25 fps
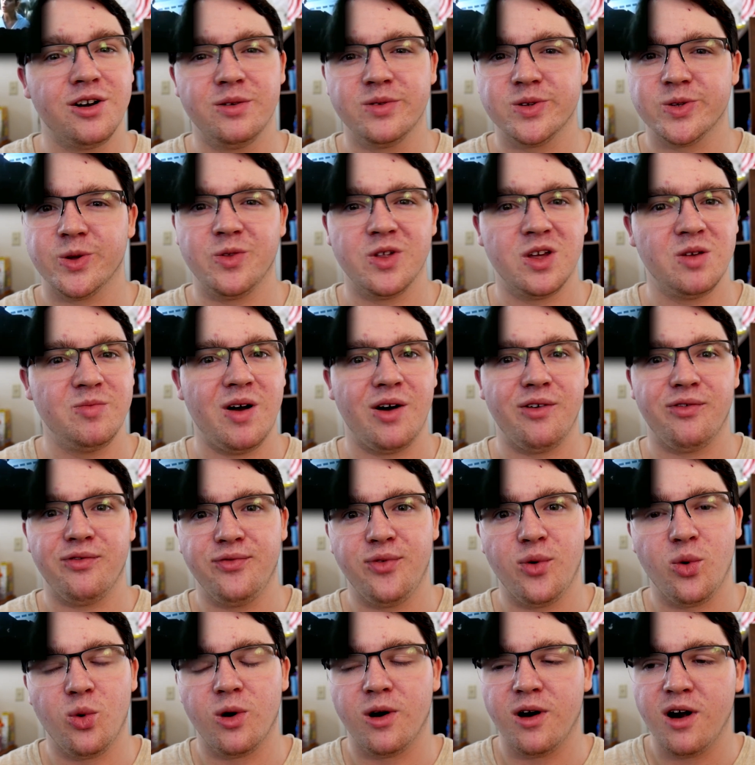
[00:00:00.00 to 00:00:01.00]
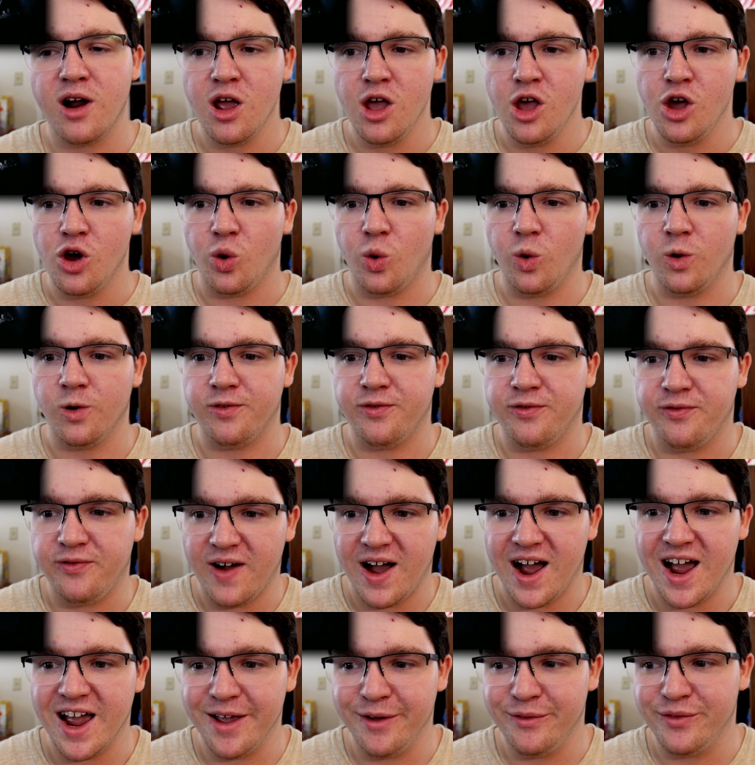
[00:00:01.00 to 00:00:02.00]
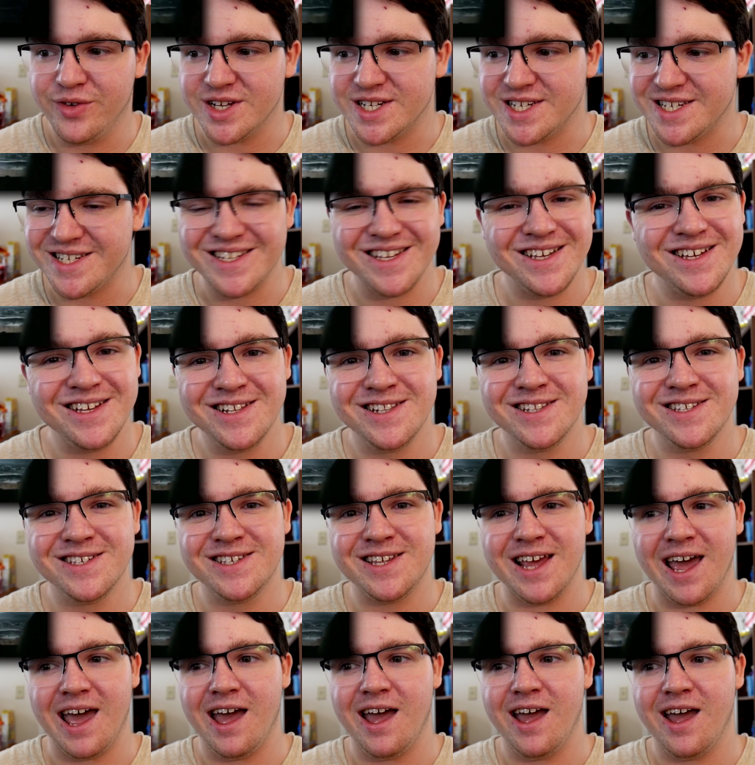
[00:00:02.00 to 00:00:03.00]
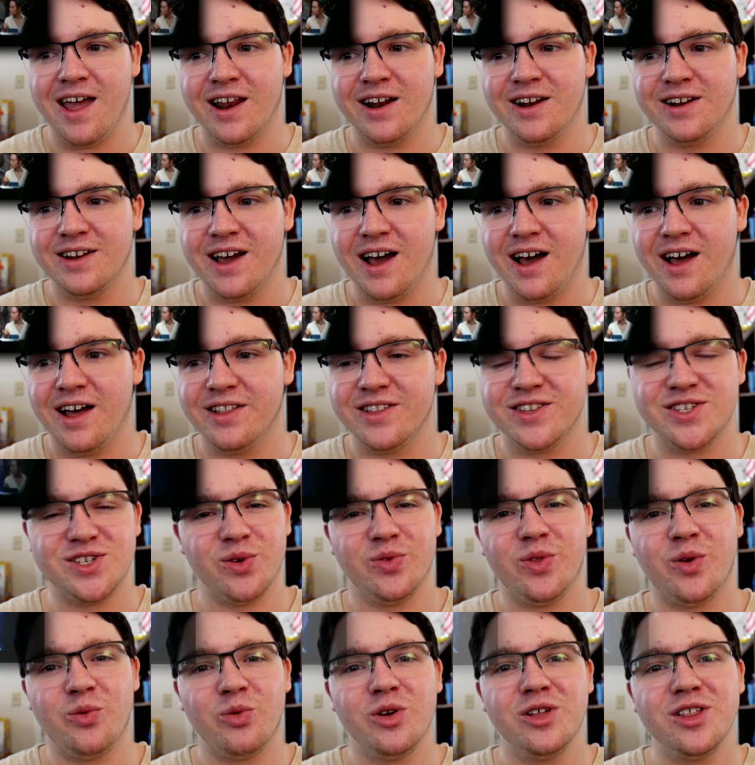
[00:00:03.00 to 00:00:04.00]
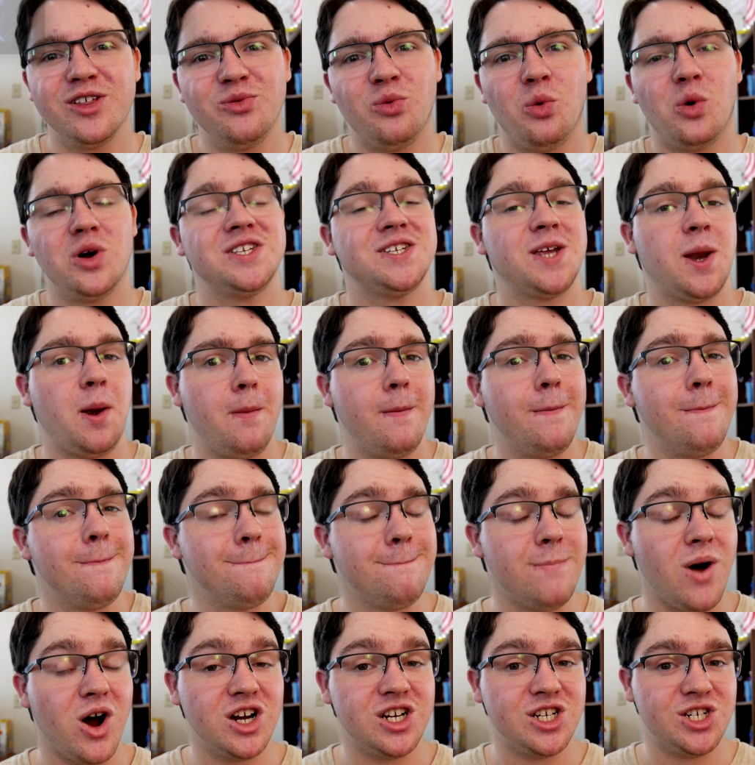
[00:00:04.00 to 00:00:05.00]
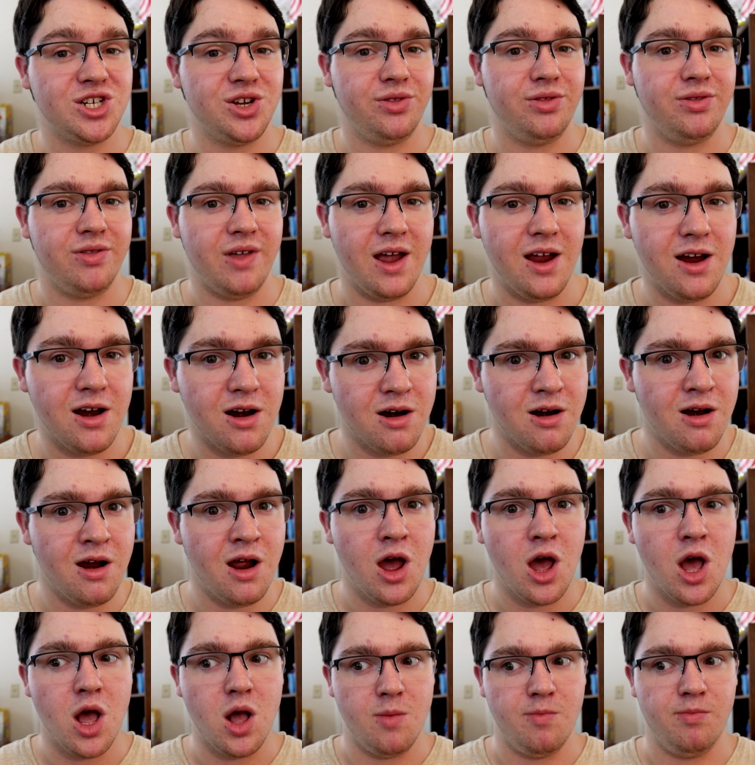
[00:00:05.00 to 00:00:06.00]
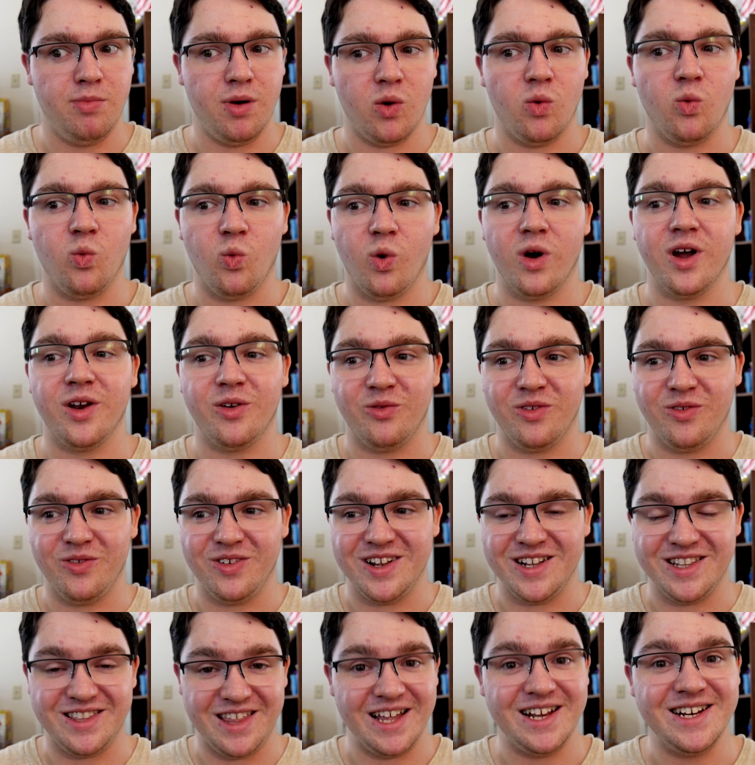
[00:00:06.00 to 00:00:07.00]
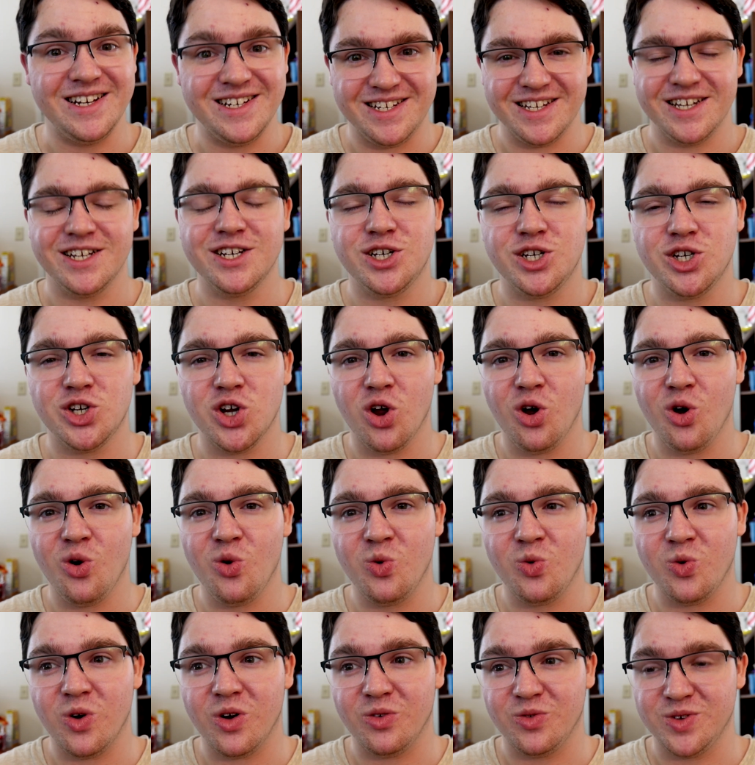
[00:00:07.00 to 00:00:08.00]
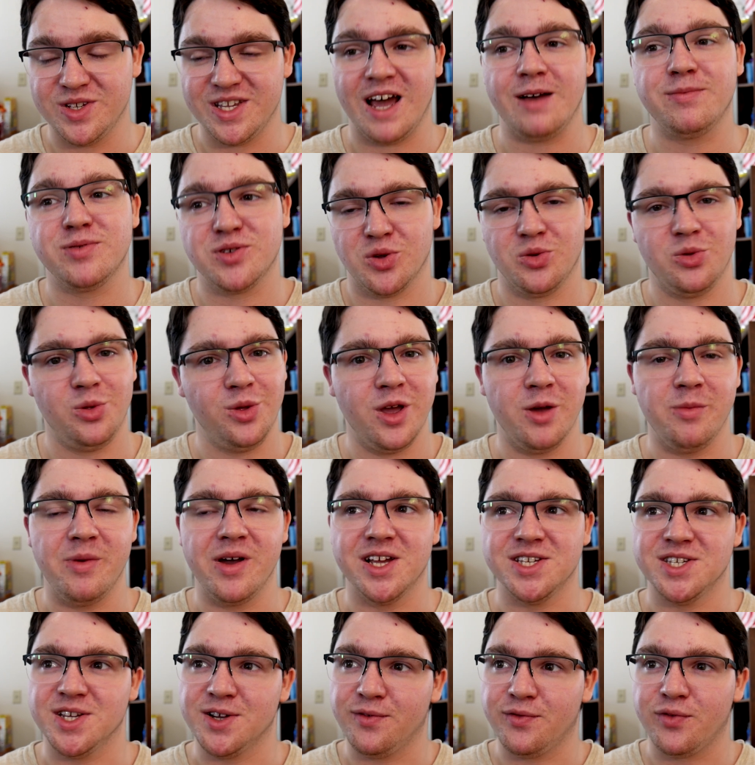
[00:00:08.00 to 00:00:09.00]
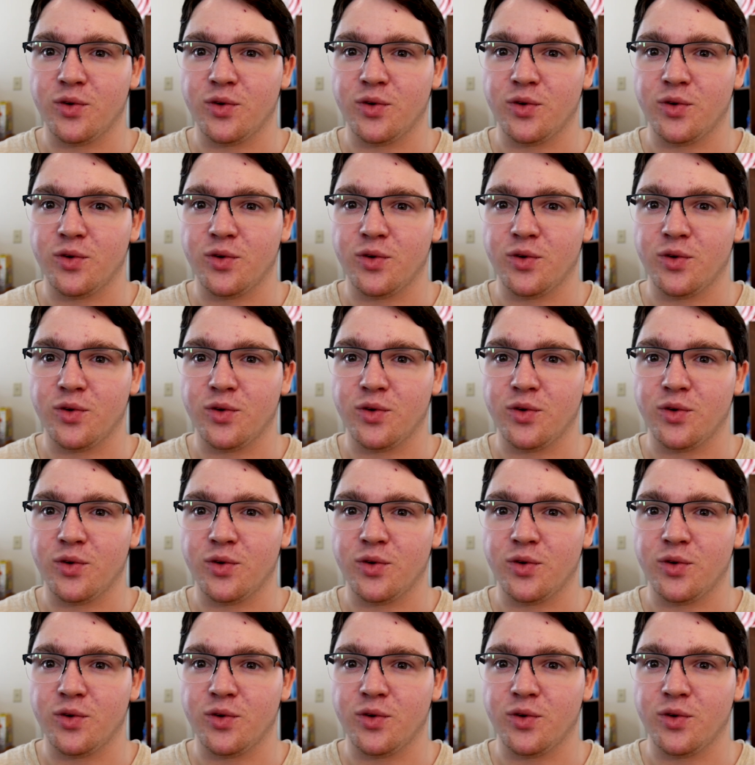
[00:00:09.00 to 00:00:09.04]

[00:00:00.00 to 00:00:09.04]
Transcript: It was only about 4 or 5 scenes, and so there really wasn't much there, but what they did show was absolutely amazing.